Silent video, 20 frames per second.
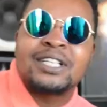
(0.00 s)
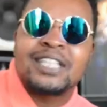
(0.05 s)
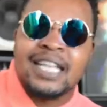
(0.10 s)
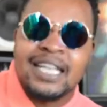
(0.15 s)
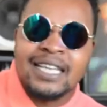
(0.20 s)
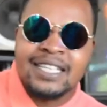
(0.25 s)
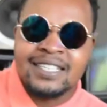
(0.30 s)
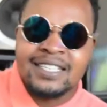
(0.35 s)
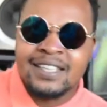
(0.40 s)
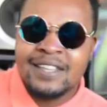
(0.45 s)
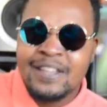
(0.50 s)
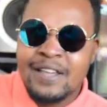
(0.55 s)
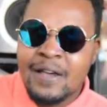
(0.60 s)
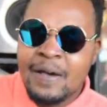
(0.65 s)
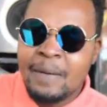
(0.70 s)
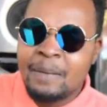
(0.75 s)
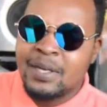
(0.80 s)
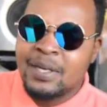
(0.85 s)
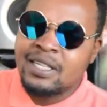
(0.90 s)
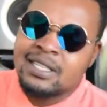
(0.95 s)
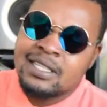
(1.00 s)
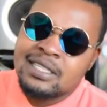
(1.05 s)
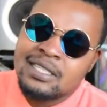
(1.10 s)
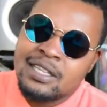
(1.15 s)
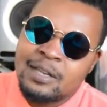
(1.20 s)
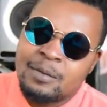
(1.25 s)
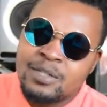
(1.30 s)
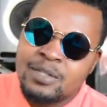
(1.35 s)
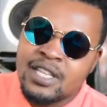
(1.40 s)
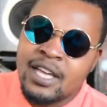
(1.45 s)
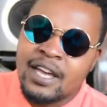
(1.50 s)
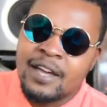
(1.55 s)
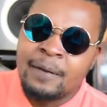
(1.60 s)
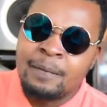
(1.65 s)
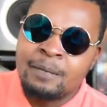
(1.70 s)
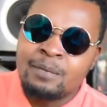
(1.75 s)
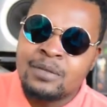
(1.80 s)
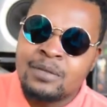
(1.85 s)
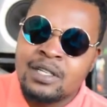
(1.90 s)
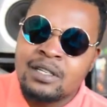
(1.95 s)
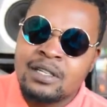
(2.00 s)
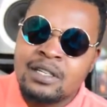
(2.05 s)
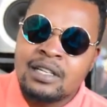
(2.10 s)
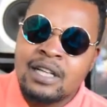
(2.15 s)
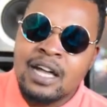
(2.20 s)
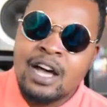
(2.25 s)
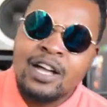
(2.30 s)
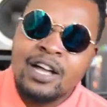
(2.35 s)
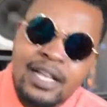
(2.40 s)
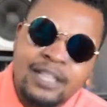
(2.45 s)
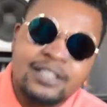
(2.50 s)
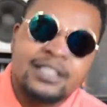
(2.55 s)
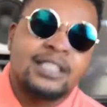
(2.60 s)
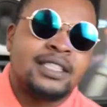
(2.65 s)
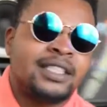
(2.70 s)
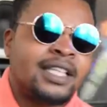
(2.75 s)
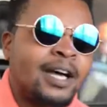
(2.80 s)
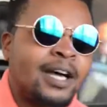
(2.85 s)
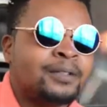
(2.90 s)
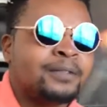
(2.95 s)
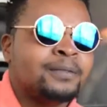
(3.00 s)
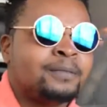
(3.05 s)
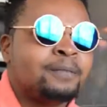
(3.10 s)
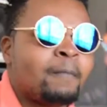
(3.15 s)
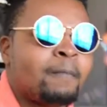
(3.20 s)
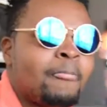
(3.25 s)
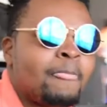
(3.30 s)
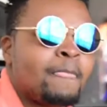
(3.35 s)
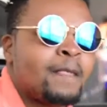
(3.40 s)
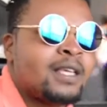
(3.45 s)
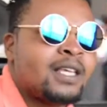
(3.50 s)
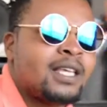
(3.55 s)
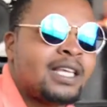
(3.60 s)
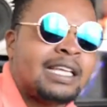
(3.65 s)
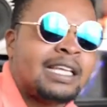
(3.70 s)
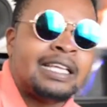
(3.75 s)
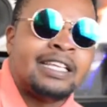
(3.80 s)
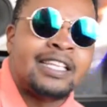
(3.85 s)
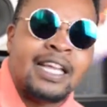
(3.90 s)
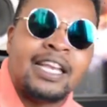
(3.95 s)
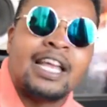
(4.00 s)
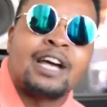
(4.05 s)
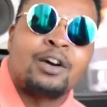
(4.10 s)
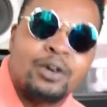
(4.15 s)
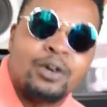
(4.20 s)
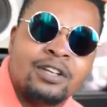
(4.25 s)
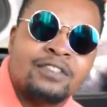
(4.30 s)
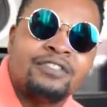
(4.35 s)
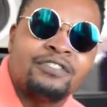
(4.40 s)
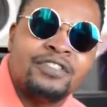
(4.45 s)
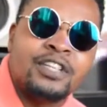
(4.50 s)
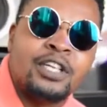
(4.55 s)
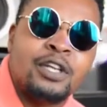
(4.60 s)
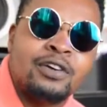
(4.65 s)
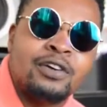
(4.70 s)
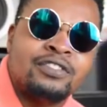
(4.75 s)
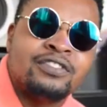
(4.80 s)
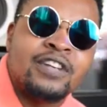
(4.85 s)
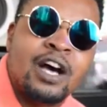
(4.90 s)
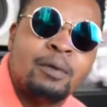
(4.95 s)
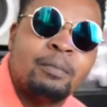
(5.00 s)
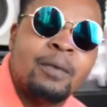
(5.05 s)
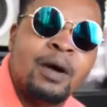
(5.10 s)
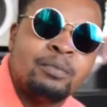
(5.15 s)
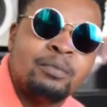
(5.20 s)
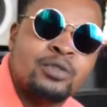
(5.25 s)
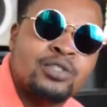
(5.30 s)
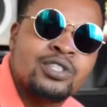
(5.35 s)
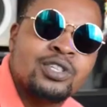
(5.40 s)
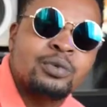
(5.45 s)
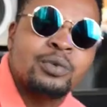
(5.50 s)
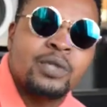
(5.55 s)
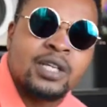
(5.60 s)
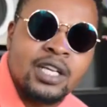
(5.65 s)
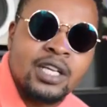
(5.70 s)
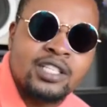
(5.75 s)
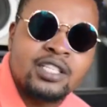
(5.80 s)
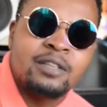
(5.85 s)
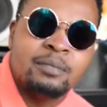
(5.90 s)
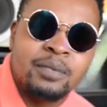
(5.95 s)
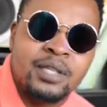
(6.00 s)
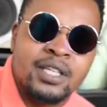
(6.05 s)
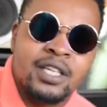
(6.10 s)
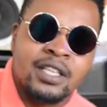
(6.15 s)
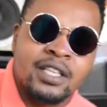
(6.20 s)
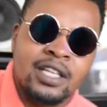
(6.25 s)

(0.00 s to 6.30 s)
like. But at the same time, I held it down, and I got a feel of how my music would actually be in the